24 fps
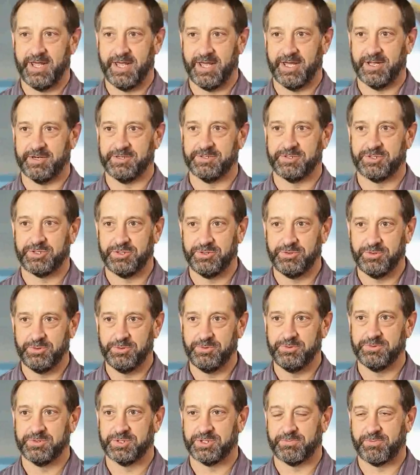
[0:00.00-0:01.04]
and
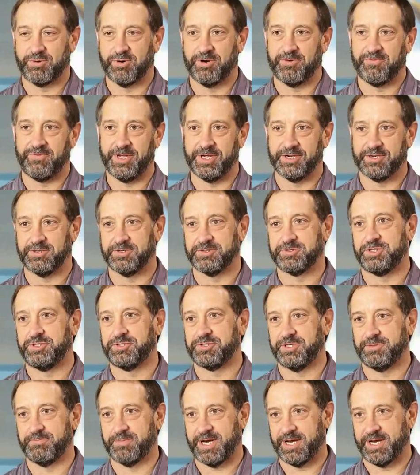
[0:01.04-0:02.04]
2 support vehicles using